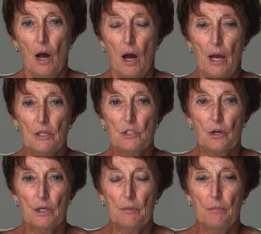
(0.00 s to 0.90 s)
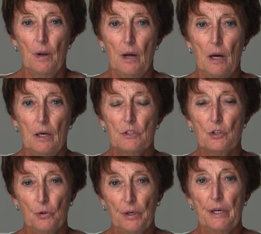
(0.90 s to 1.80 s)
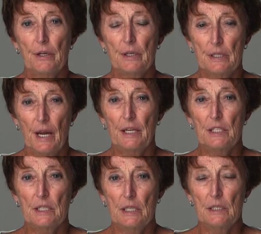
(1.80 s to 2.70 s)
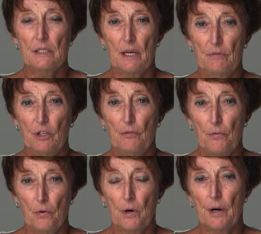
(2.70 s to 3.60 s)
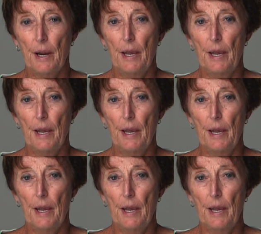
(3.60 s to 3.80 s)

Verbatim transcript: I started uh, school here in 1974,